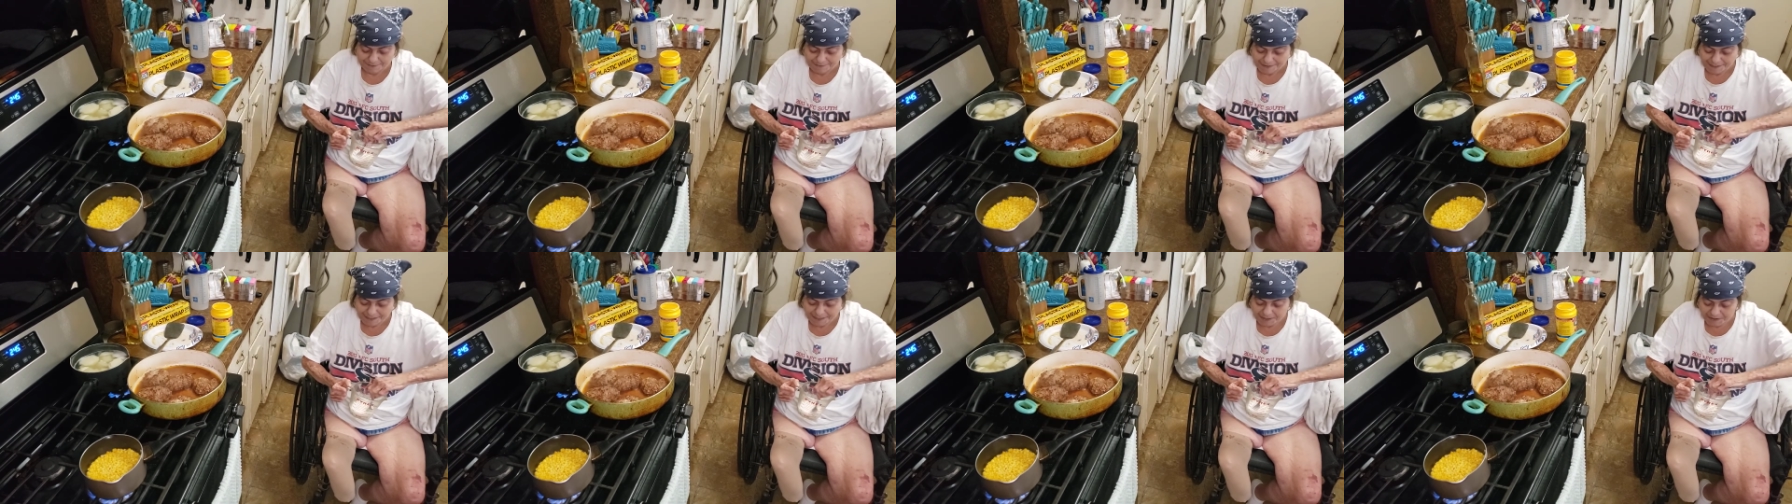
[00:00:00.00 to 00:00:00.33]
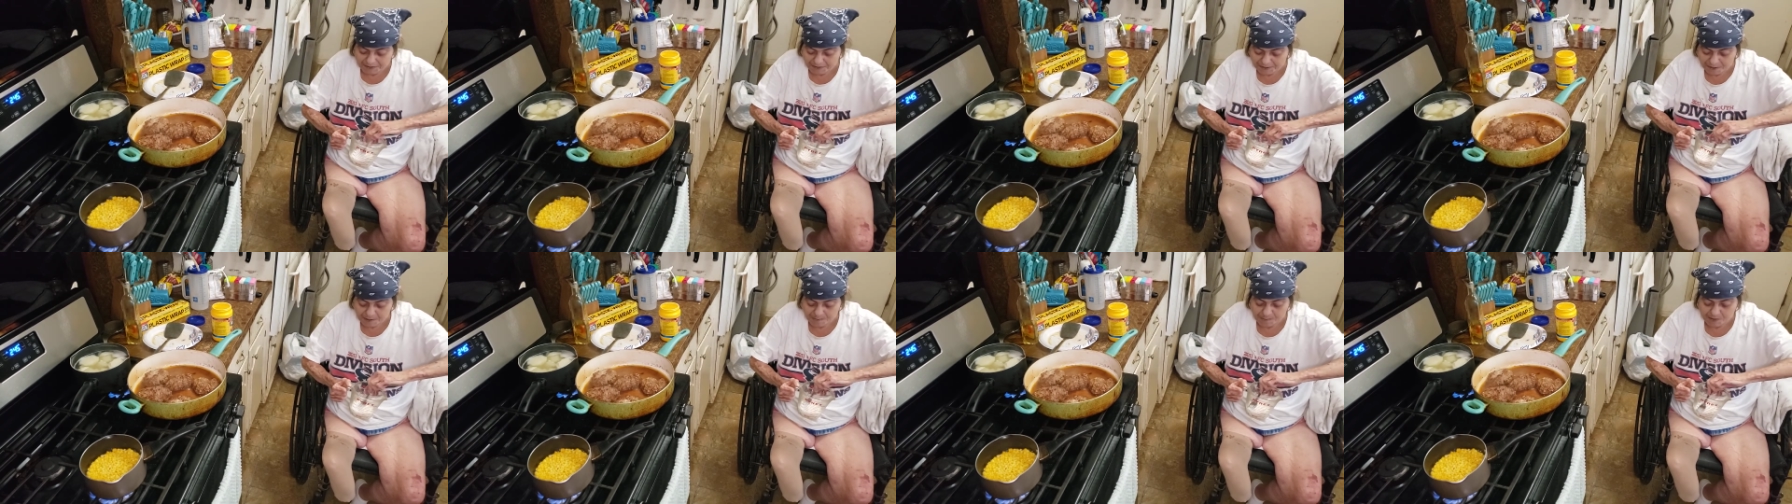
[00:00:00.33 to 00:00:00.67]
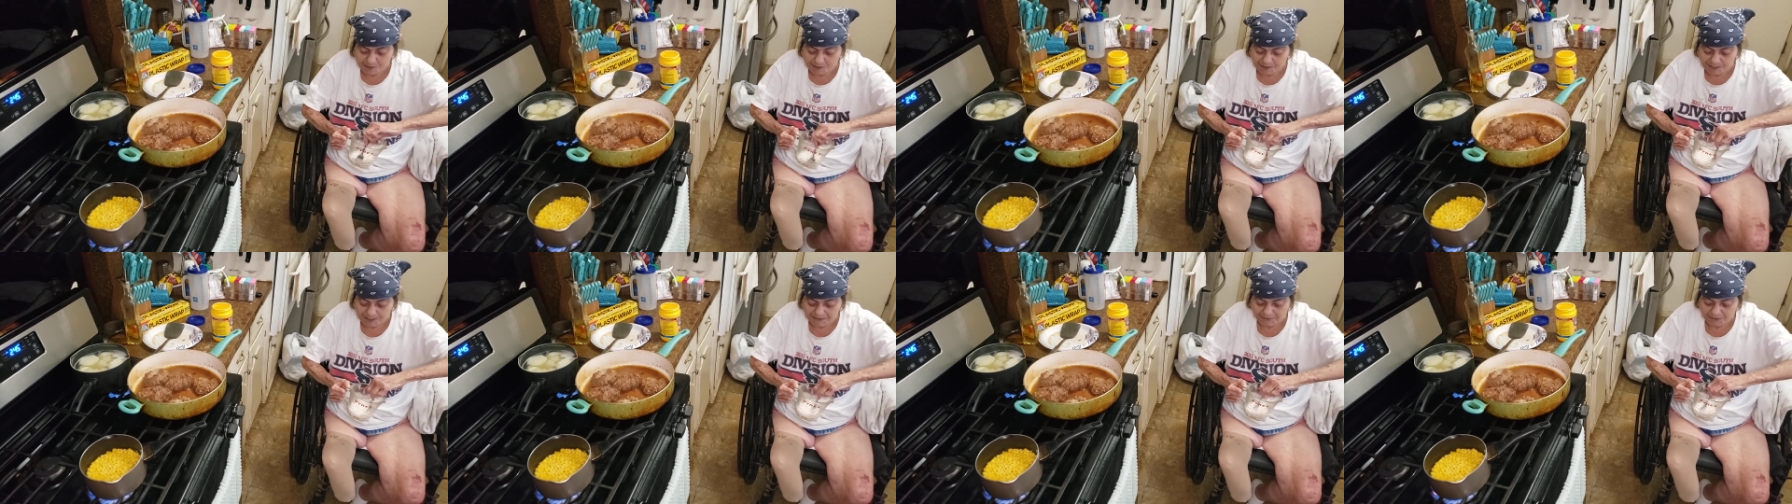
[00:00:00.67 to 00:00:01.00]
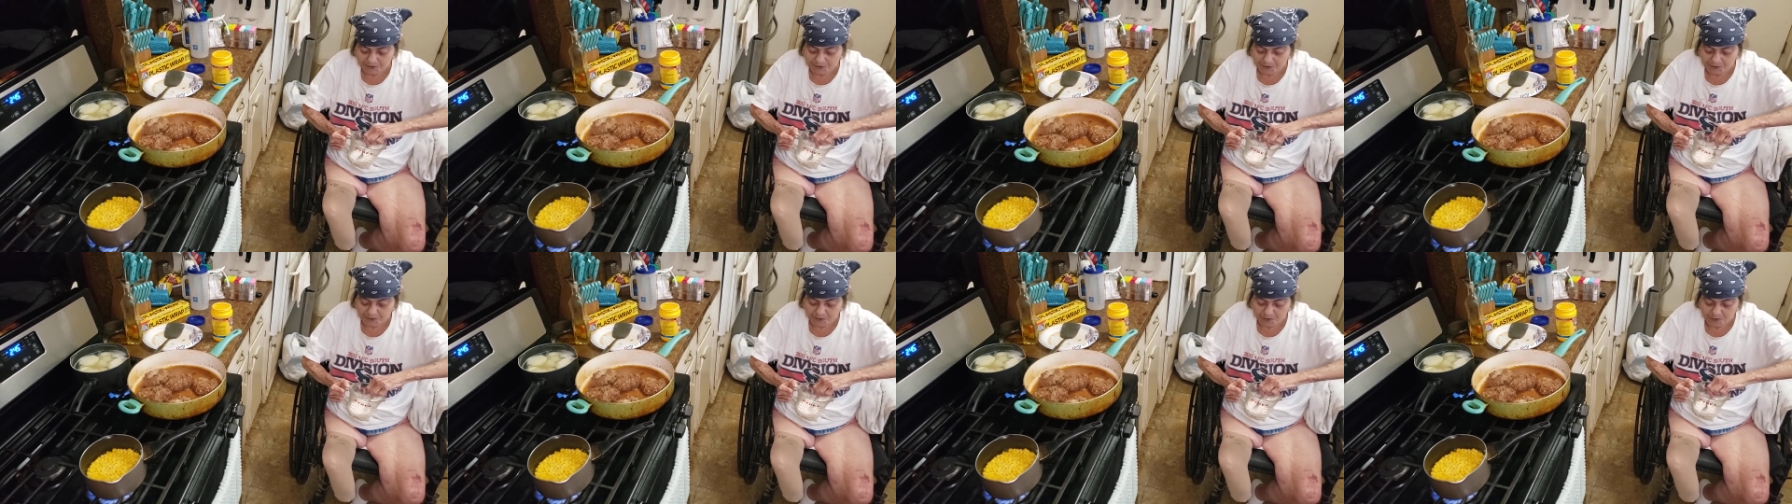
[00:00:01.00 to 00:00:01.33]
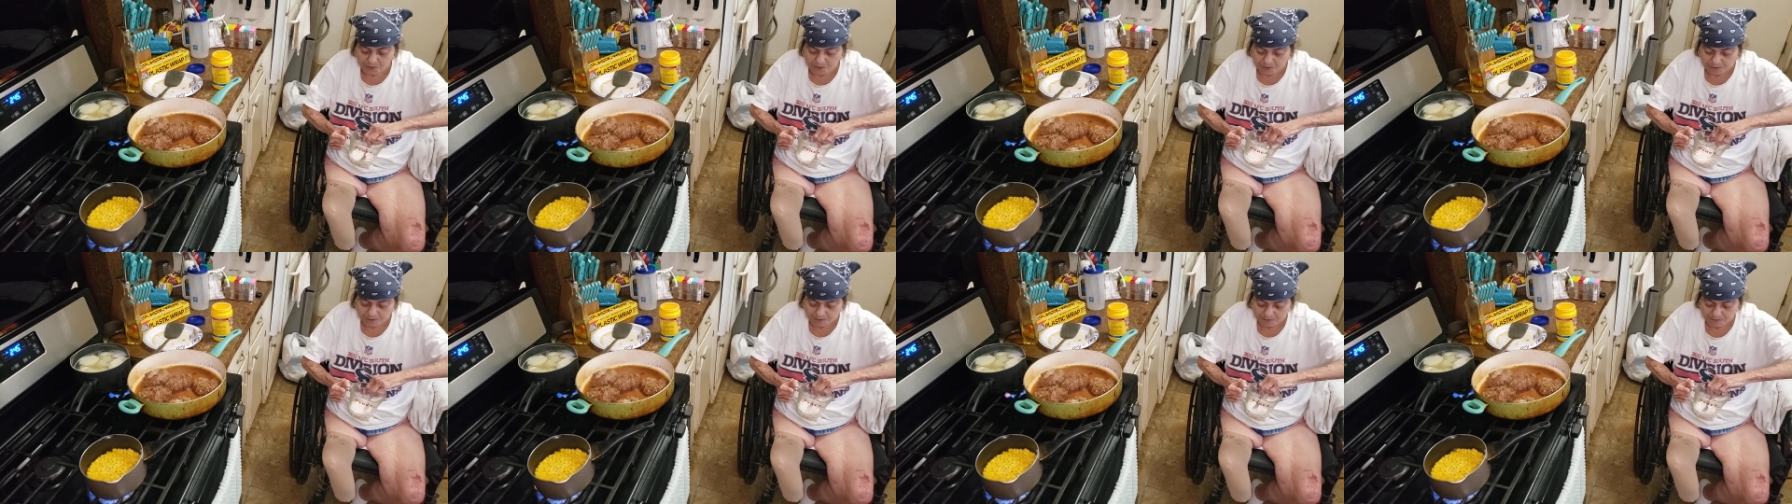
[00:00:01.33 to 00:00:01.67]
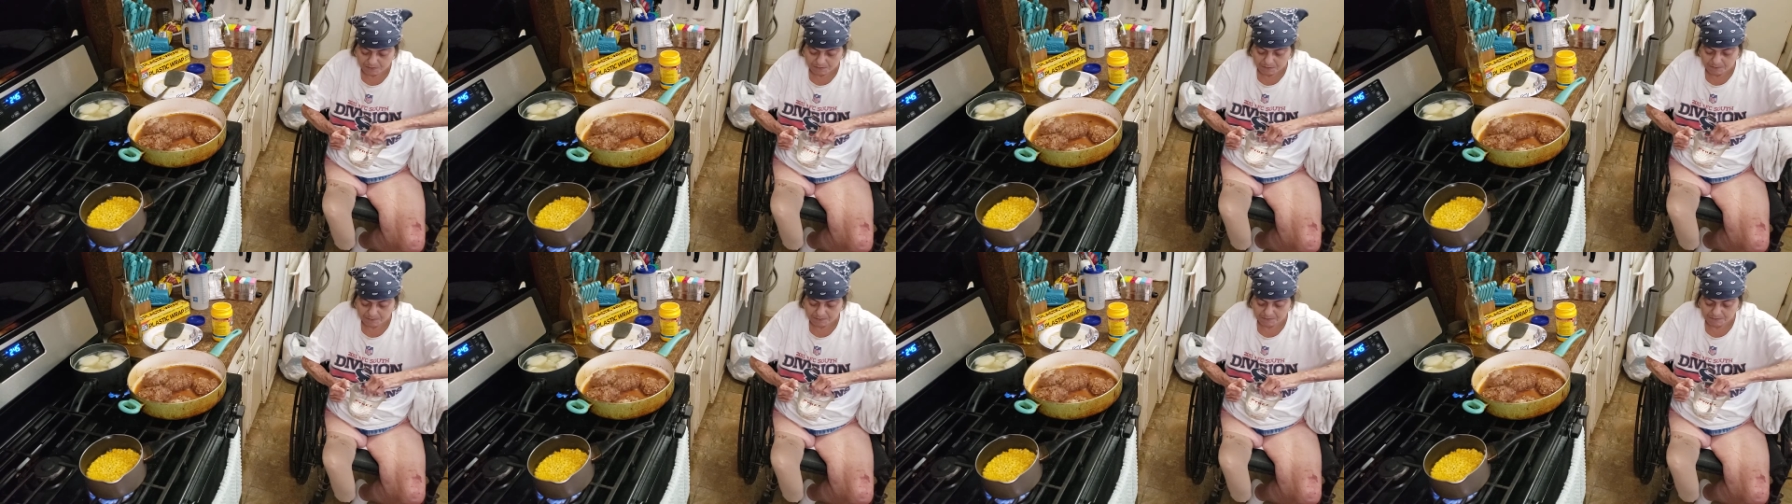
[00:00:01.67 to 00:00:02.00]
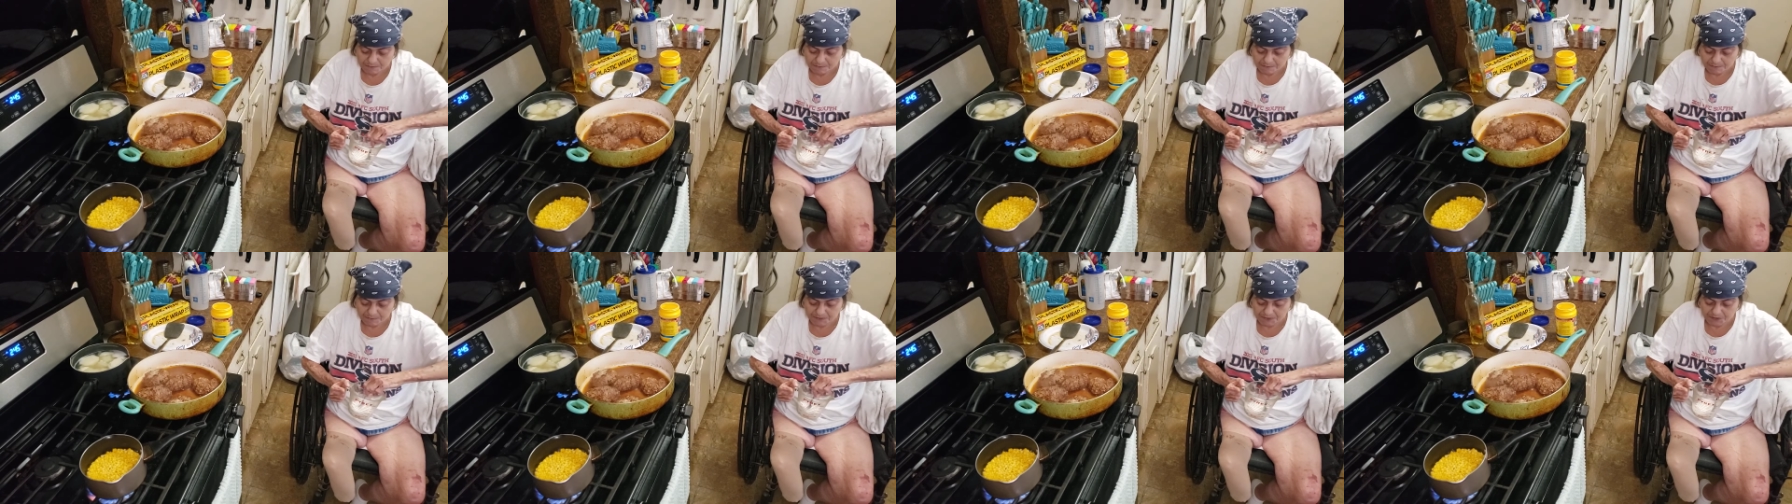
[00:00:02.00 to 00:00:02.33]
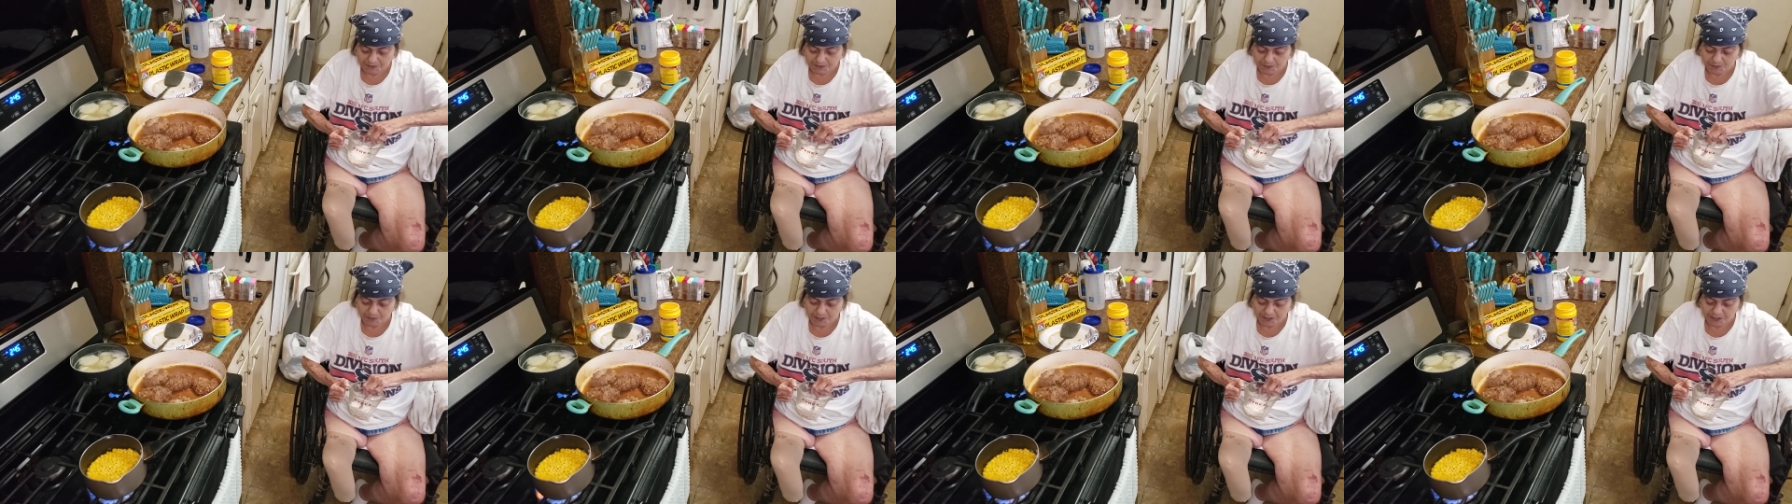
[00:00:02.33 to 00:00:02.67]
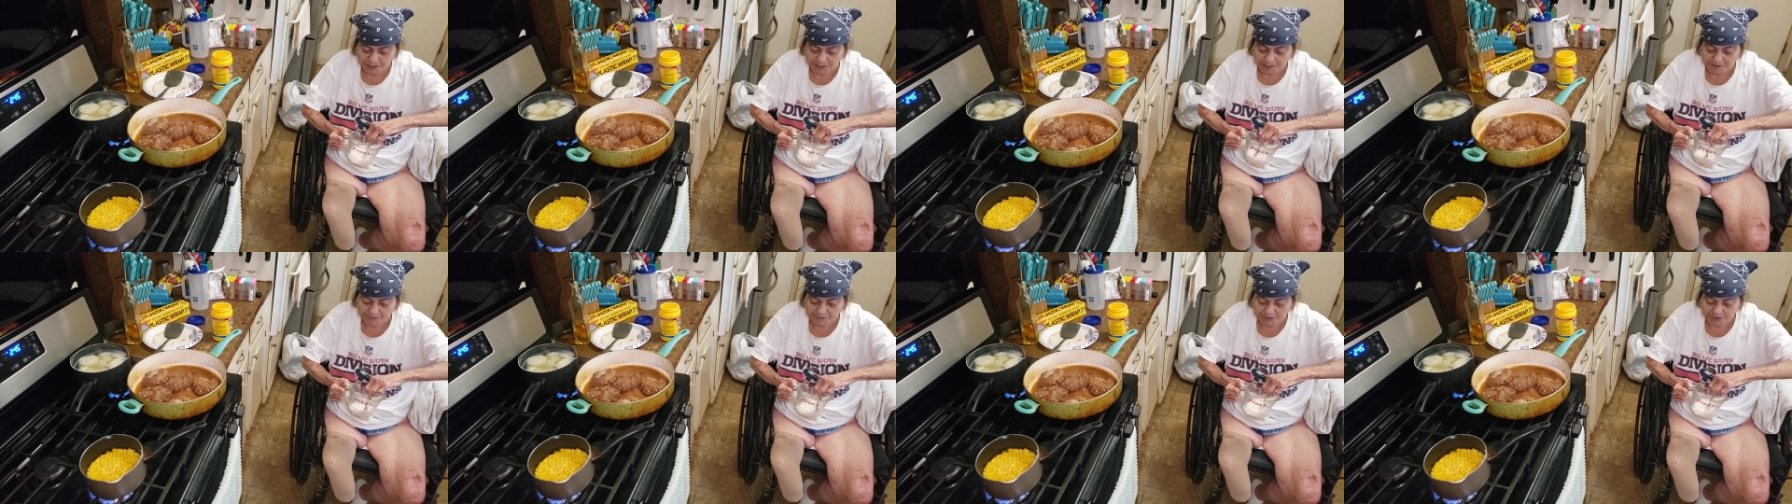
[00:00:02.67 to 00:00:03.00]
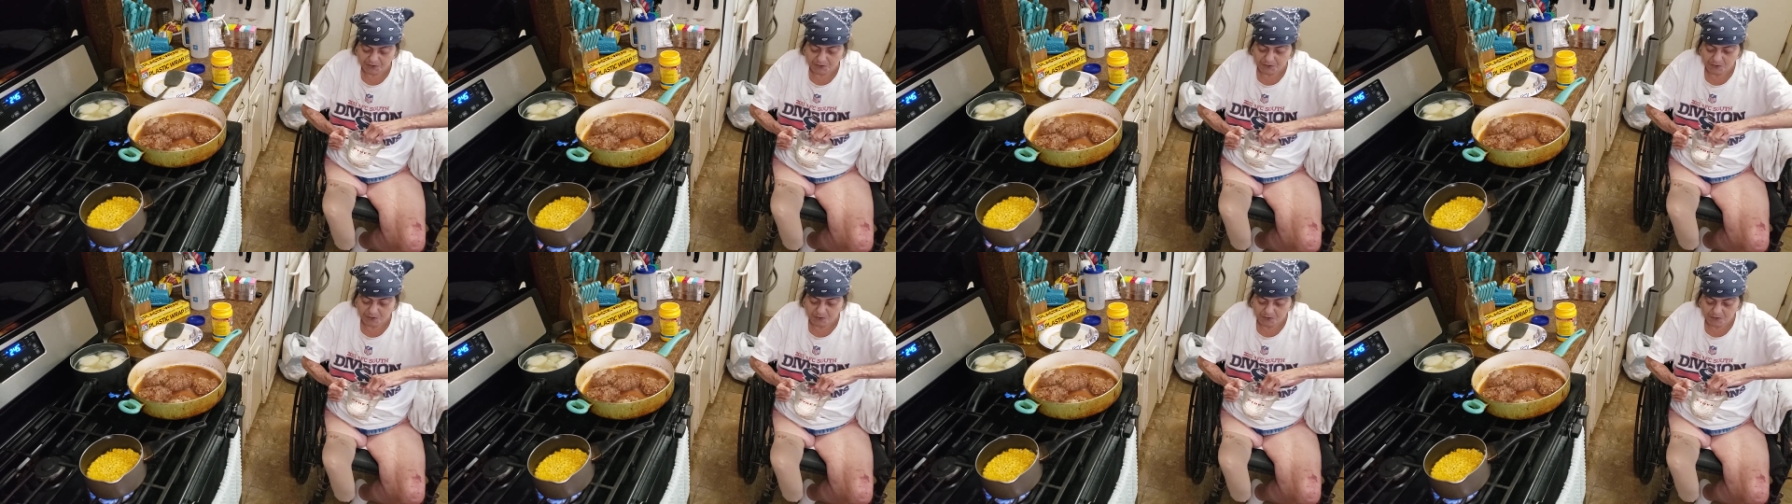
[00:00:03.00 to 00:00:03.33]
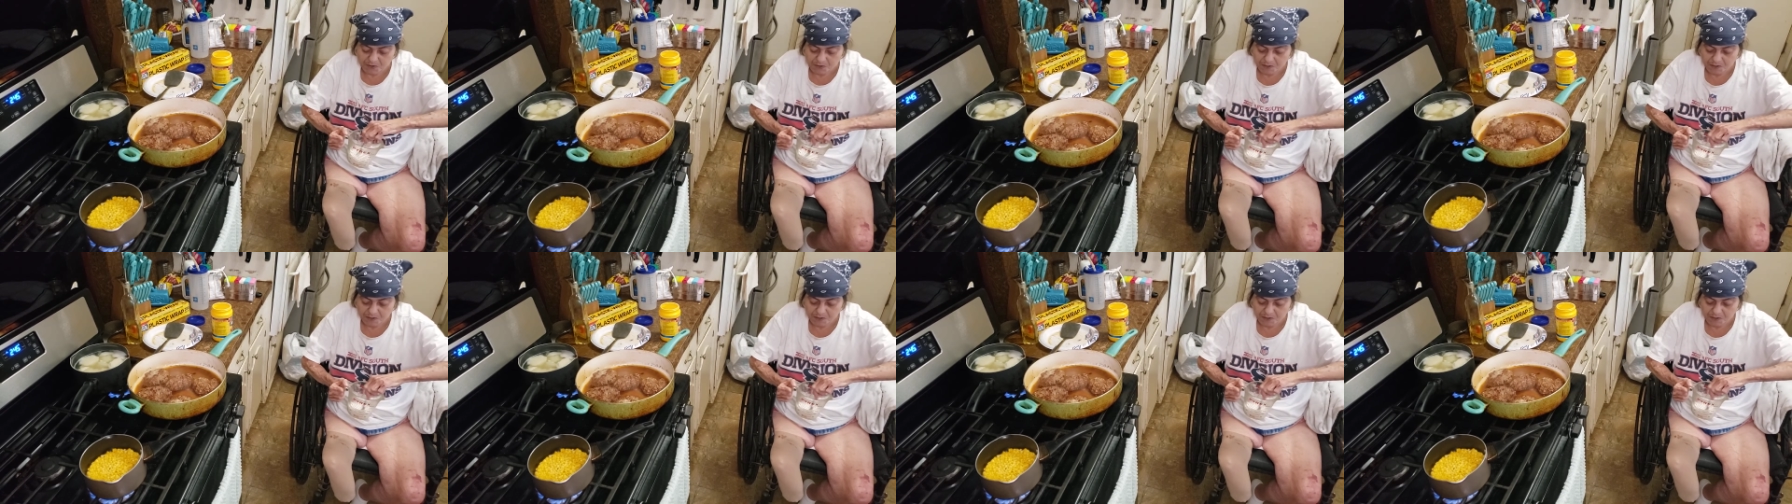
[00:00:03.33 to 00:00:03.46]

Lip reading: It used to come on after school. We used to watch it after school.